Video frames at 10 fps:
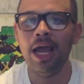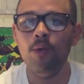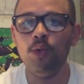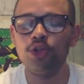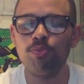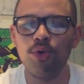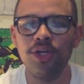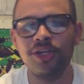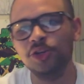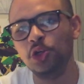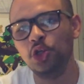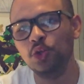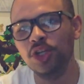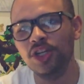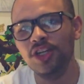at which point it
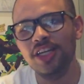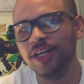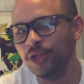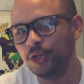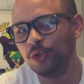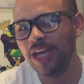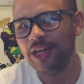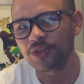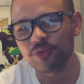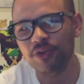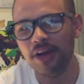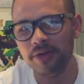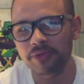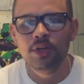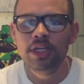concluded in
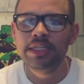2005.